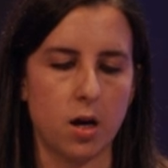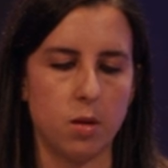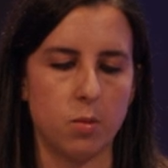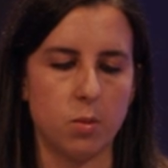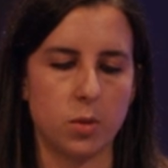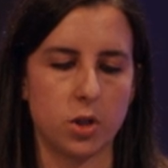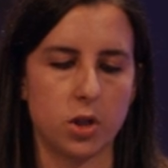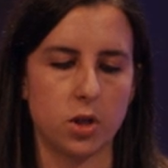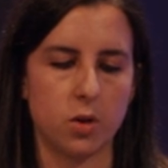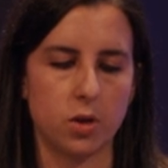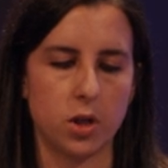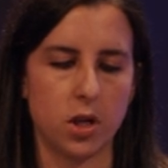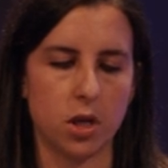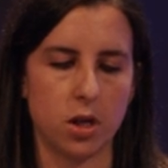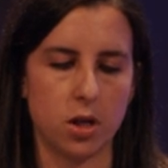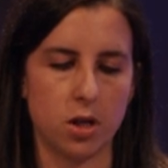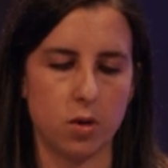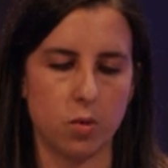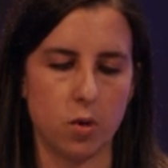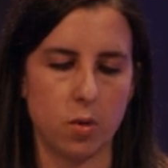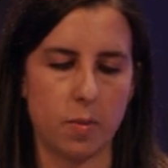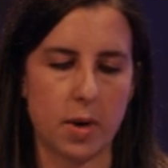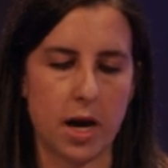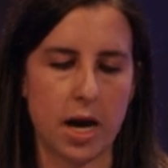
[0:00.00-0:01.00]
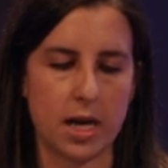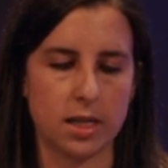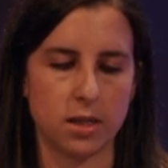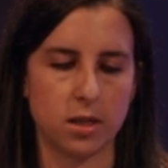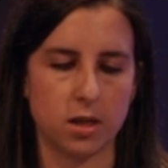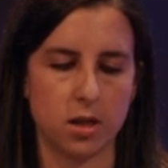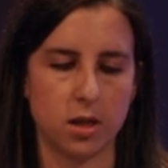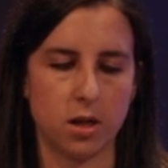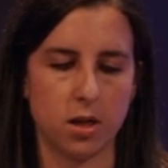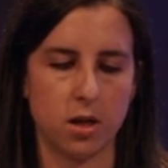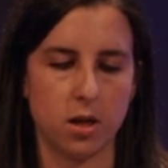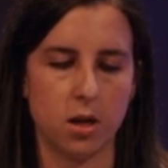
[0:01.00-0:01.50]
So here we'll pass
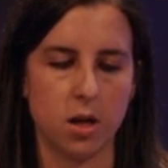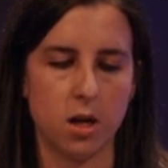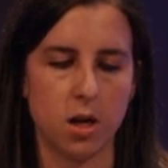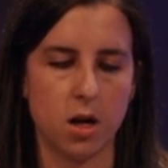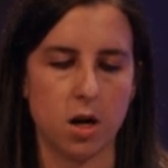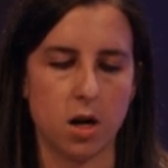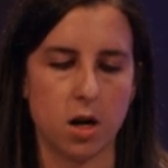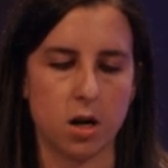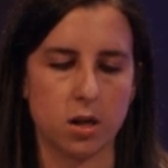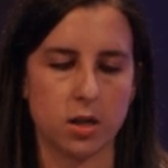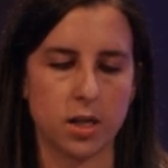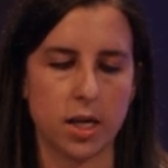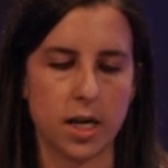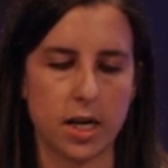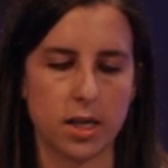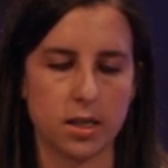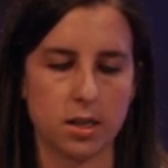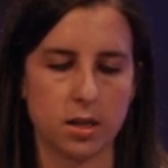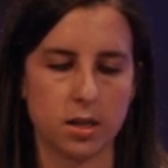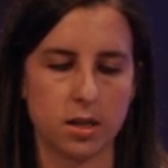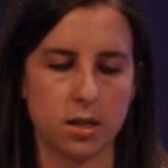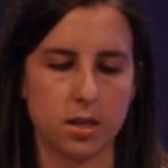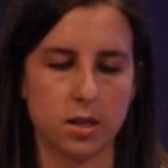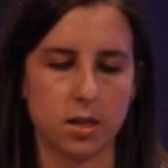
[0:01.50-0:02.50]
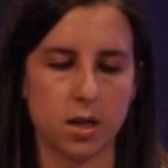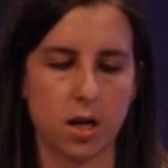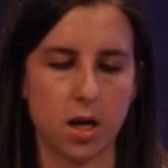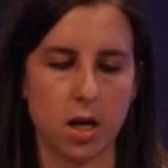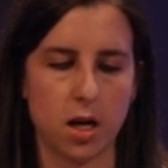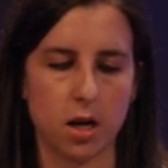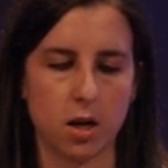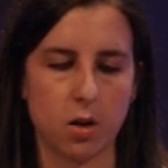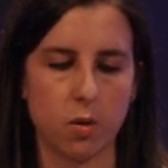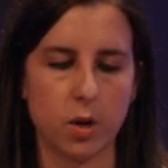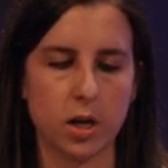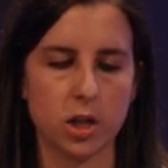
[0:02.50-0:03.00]
it our test
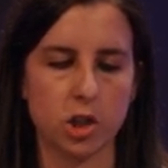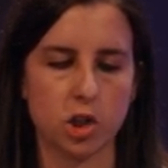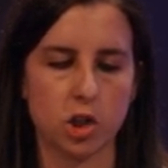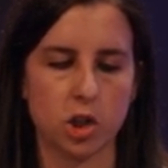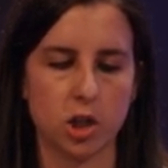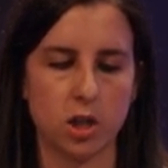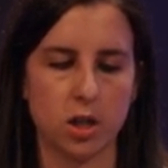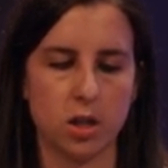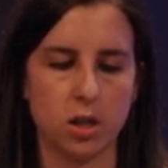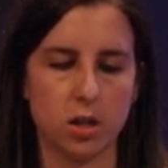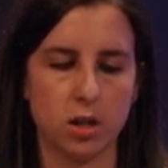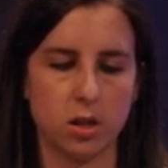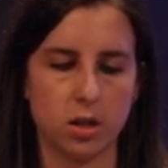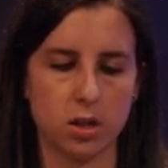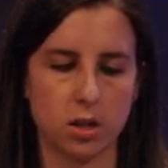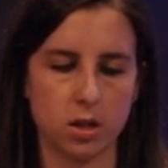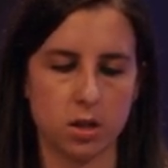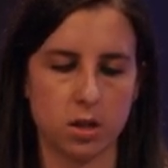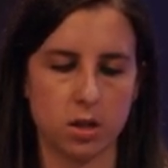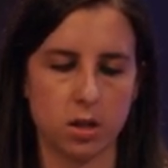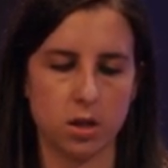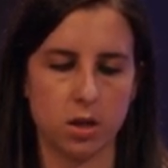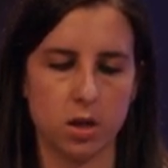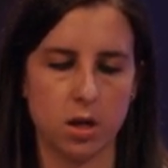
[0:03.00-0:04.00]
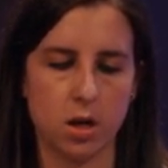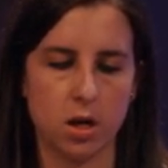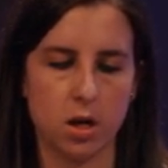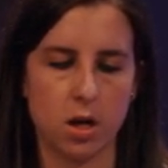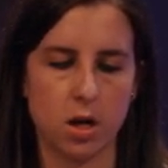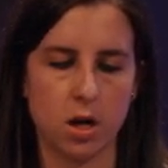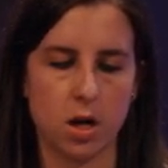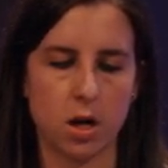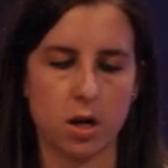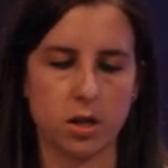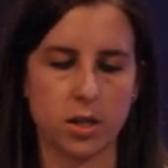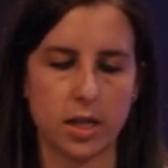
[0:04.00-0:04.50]
questions,
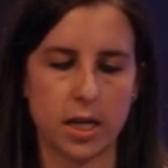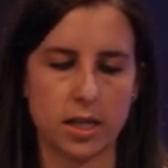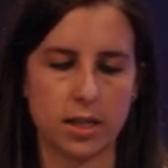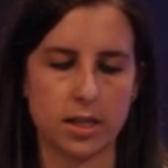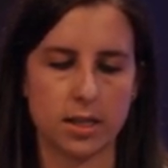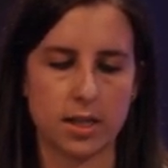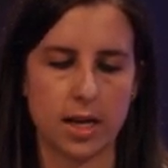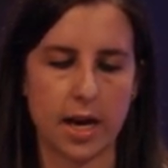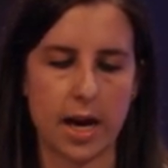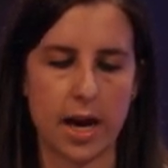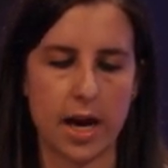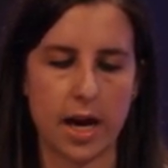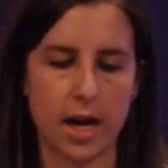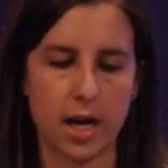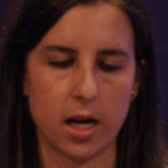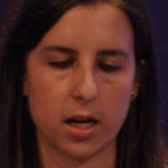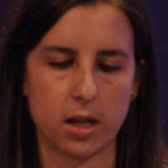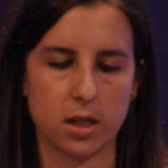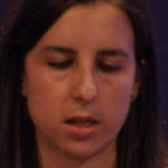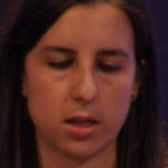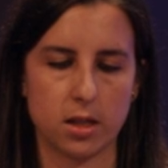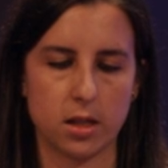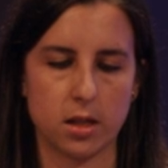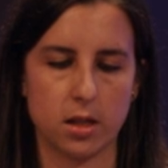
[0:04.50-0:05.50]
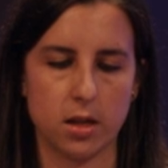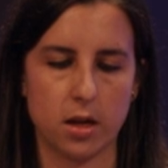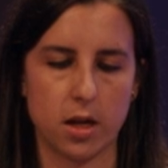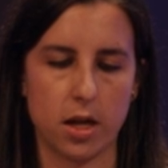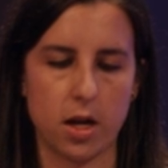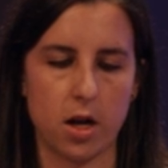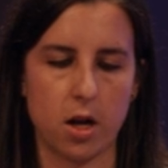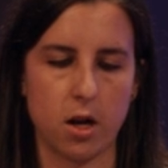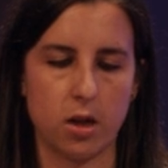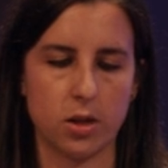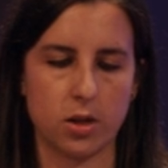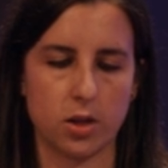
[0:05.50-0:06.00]
our test tags,
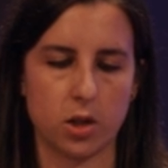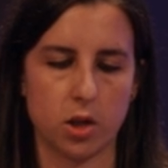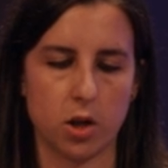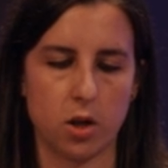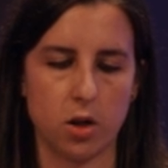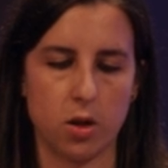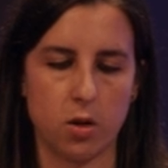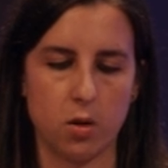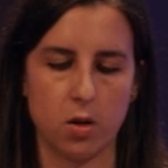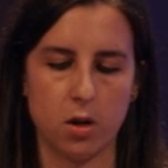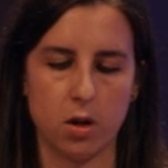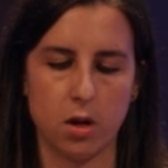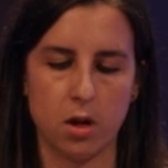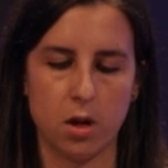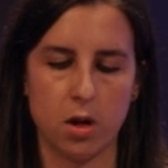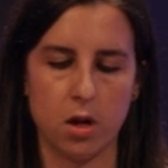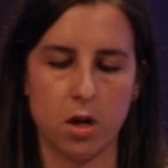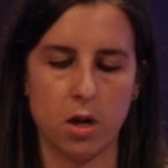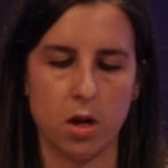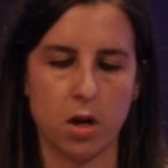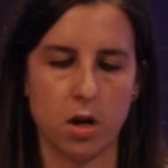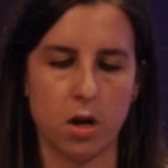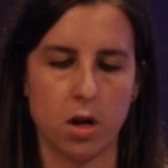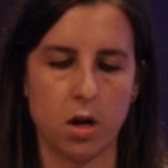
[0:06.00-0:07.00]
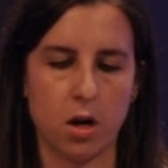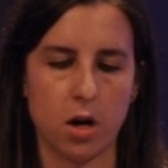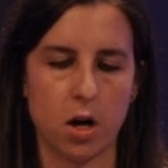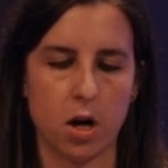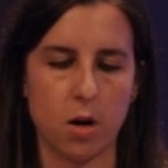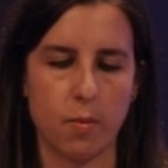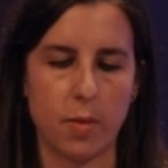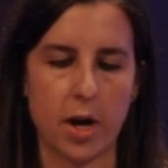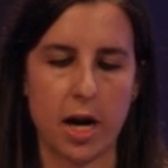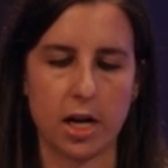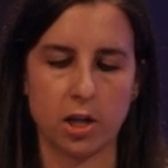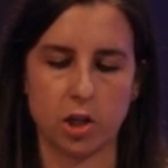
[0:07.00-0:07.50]
and also
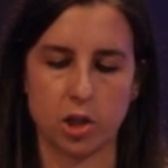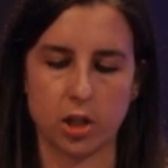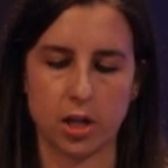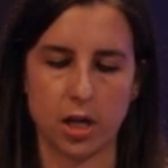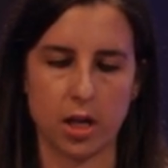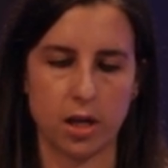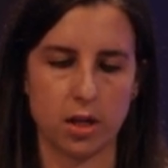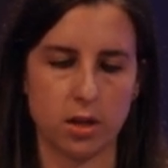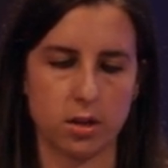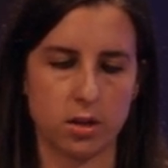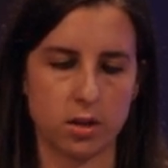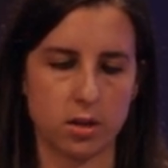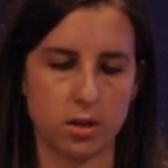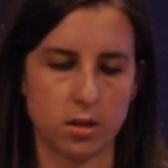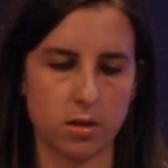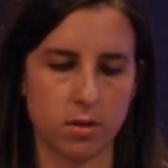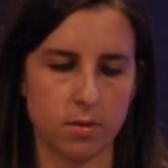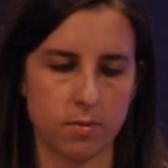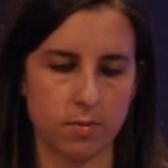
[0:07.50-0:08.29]
our batch size.